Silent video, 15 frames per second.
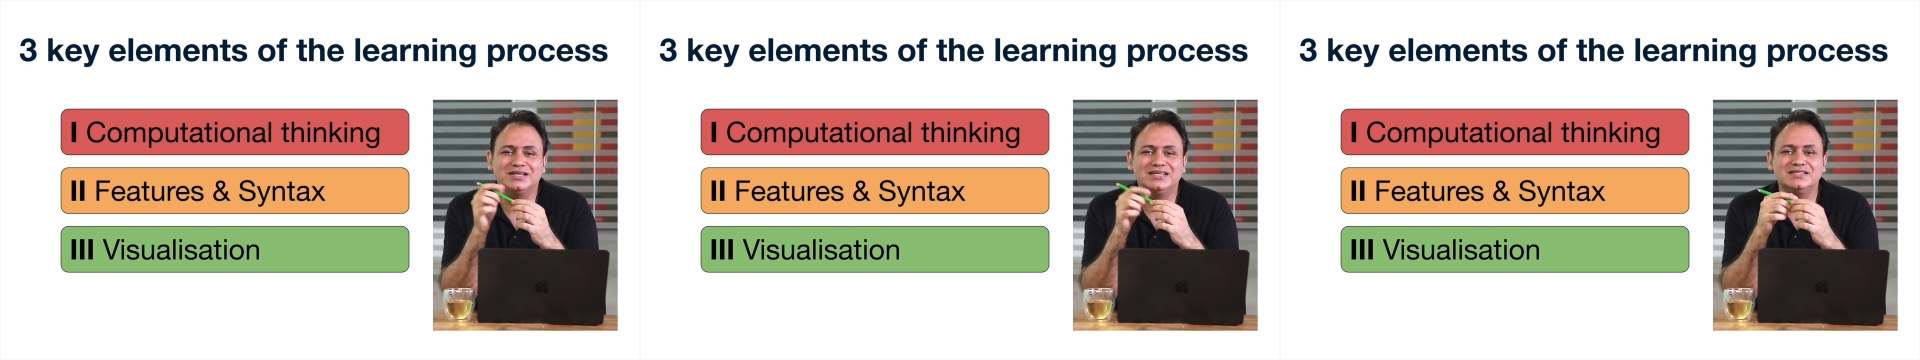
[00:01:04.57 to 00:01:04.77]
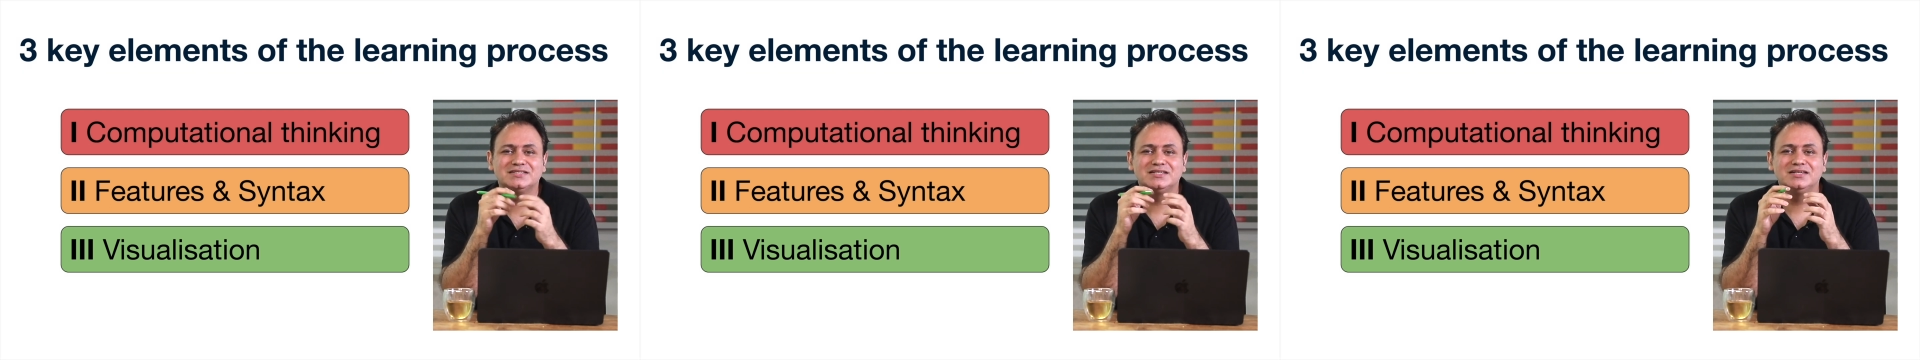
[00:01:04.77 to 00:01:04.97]

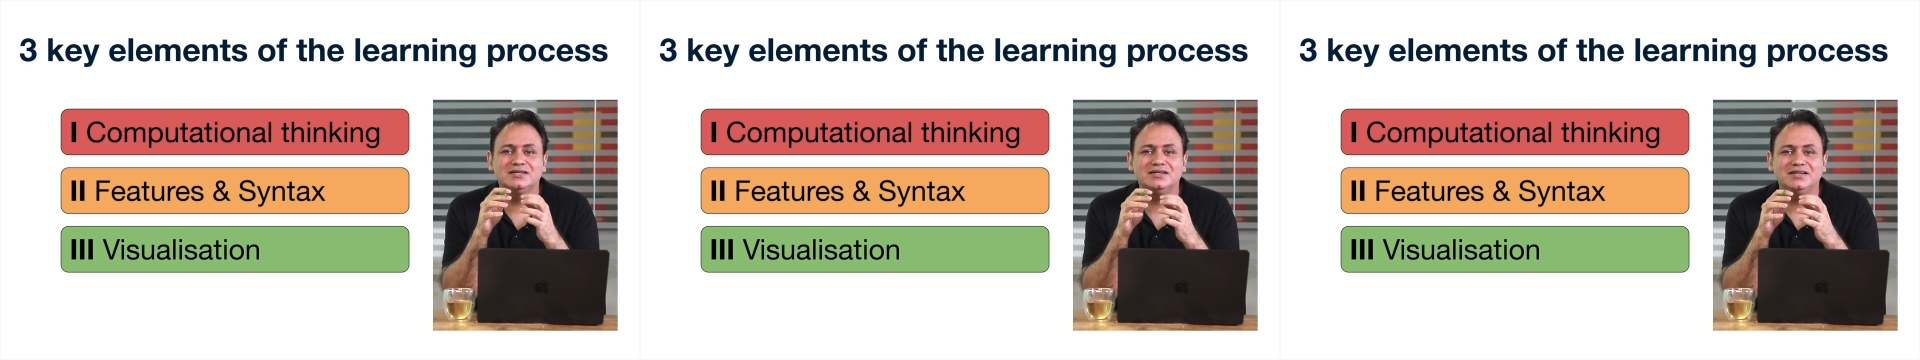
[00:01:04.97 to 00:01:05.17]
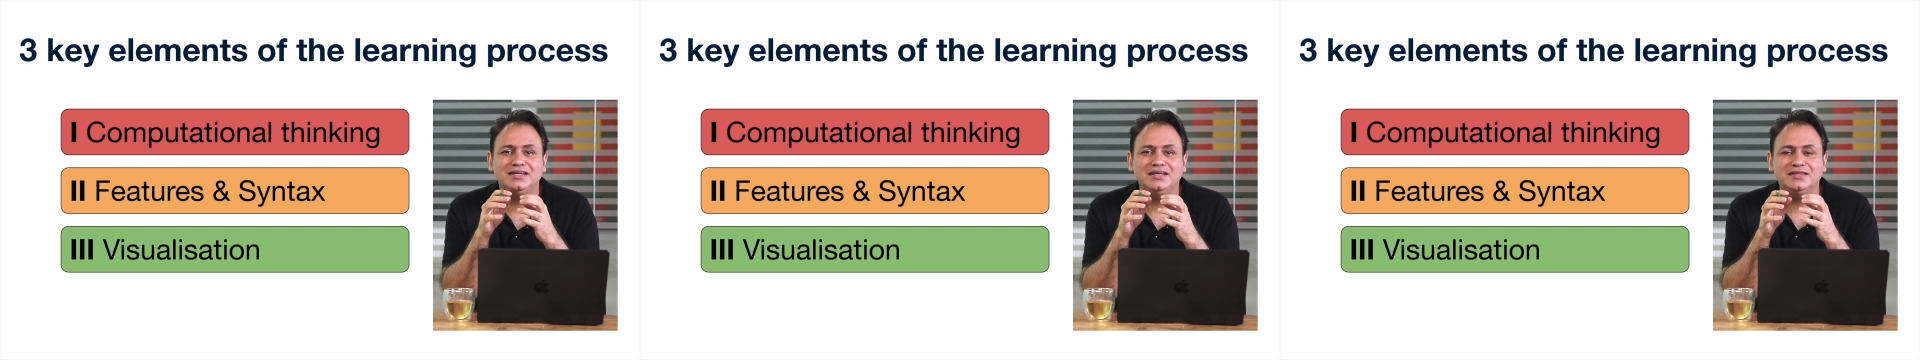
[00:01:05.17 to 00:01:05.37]
is
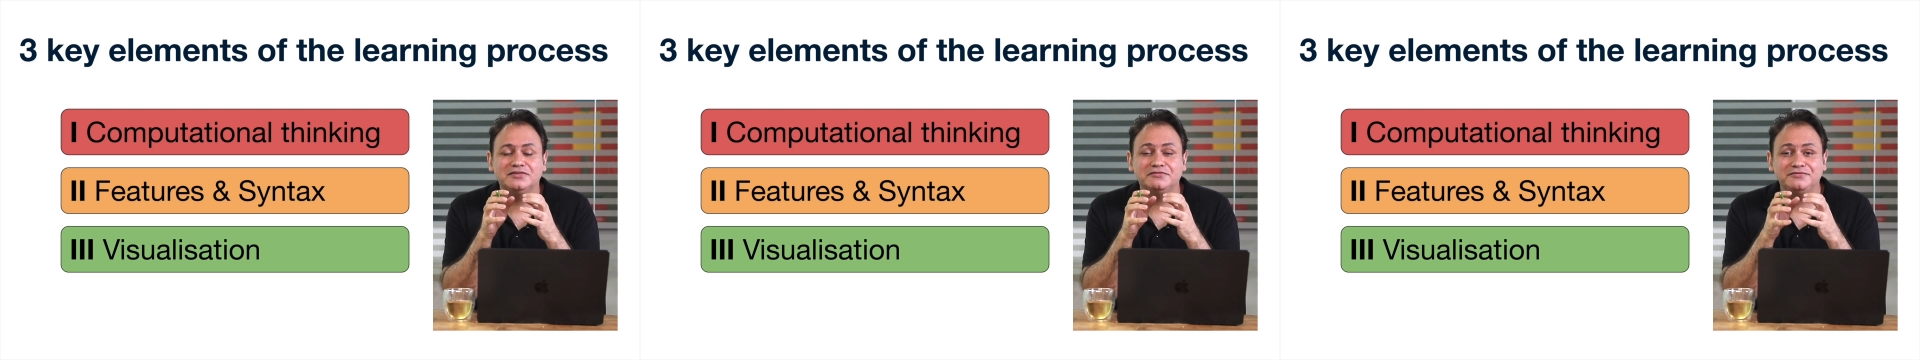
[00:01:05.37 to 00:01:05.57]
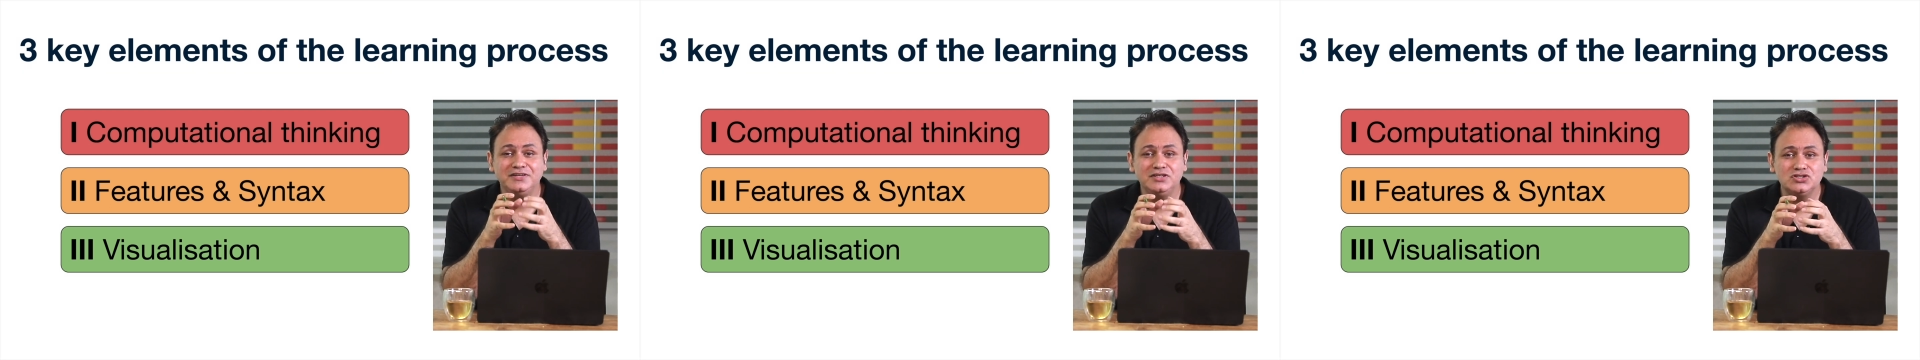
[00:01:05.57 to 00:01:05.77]
learning the
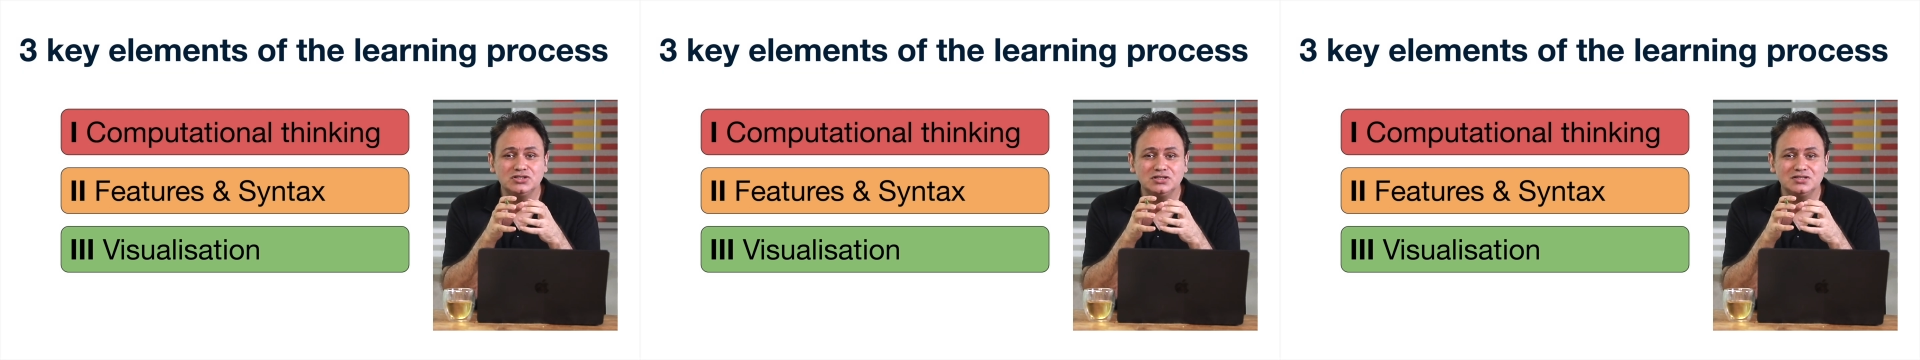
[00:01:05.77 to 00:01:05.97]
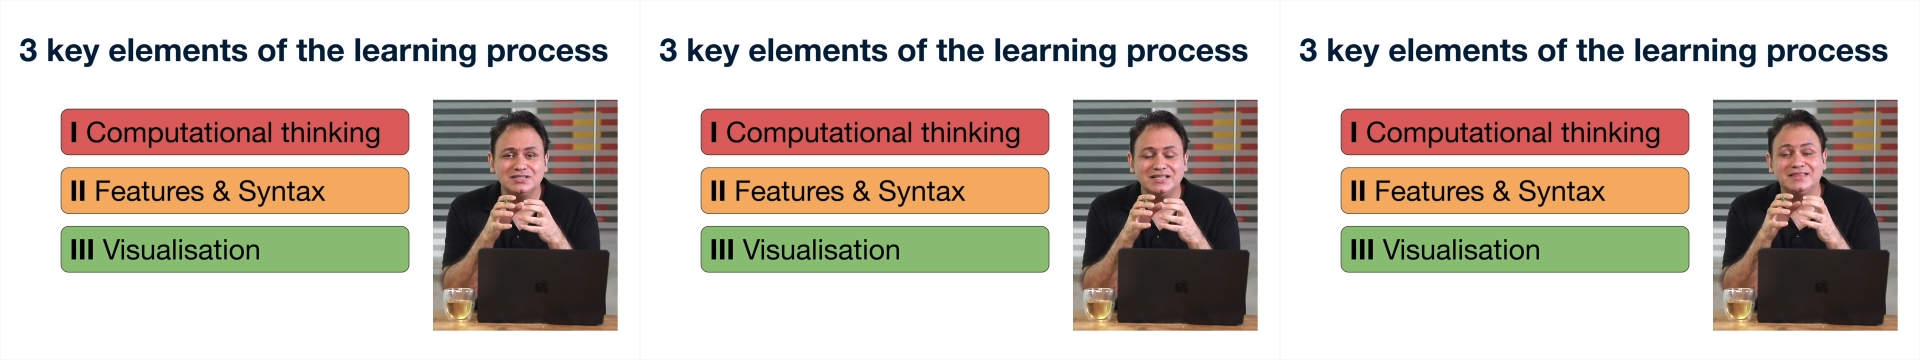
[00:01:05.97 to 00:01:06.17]

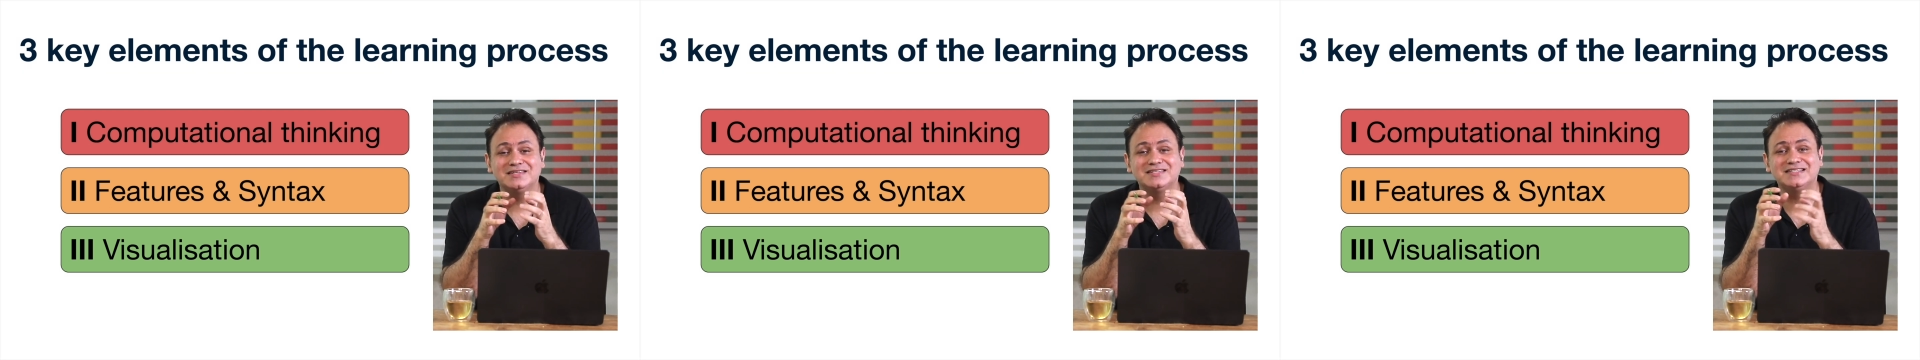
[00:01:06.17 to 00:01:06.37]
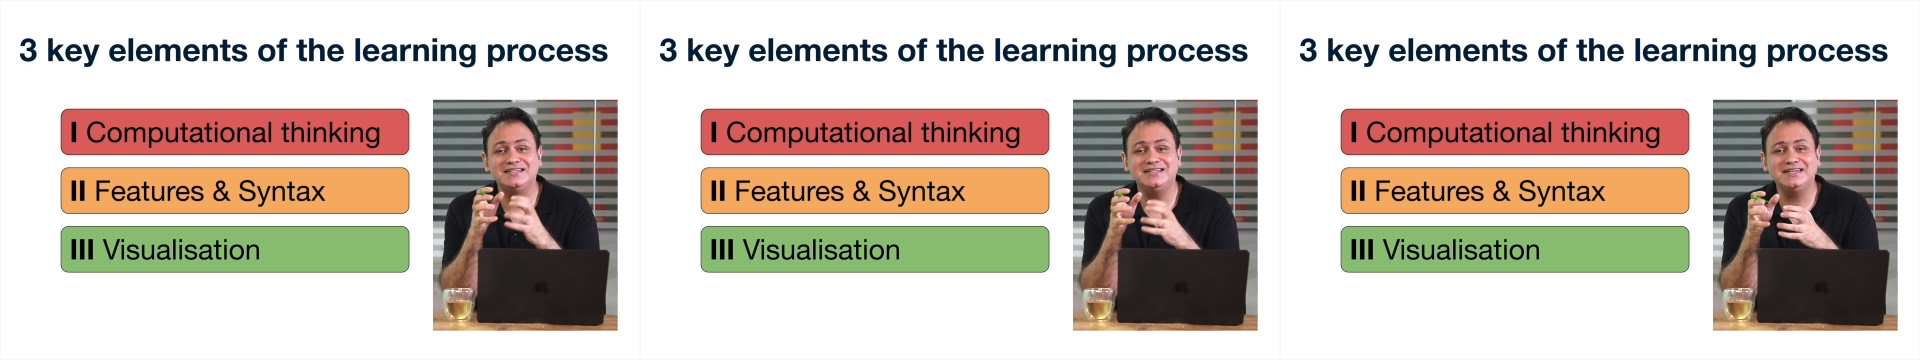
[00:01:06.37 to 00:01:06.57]
features and the
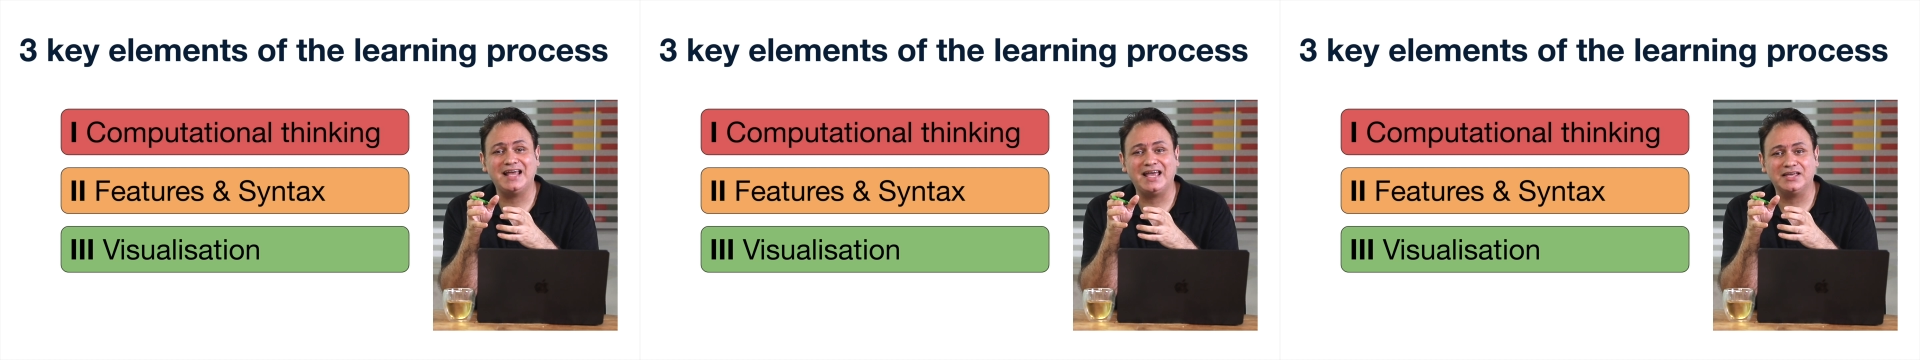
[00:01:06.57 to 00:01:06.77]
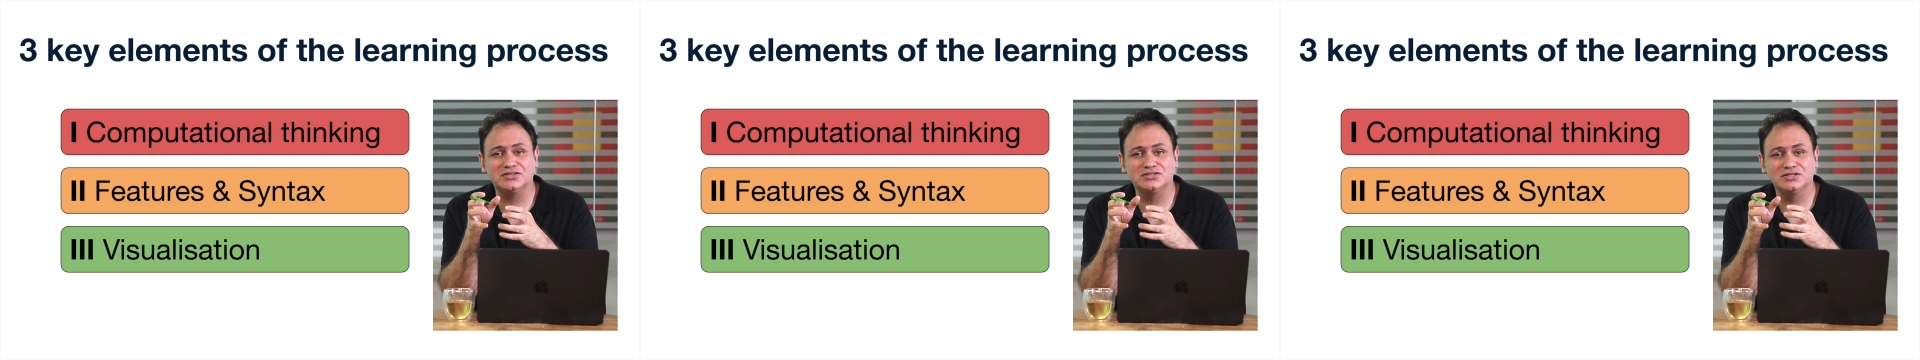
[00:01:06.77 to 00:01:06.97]

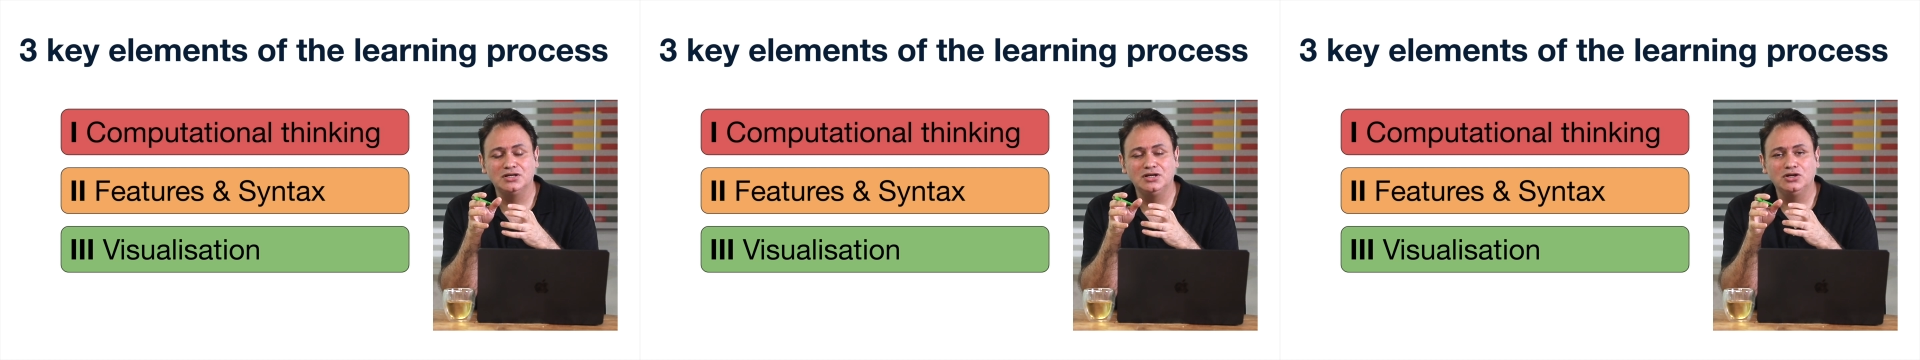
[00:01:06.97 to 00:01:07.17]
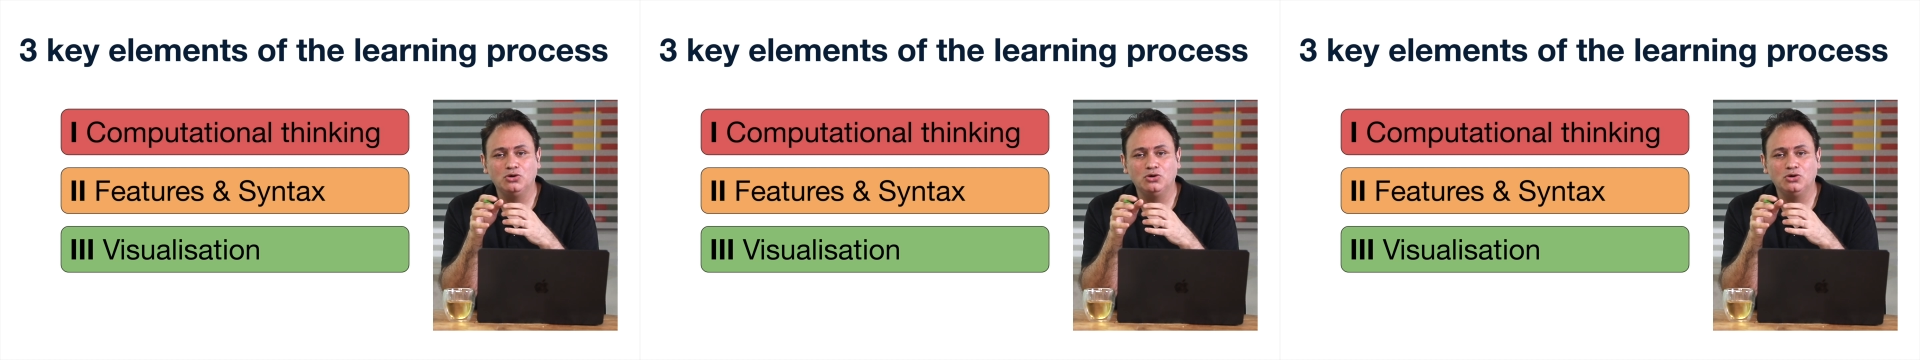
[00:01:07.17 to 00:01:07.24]
syntax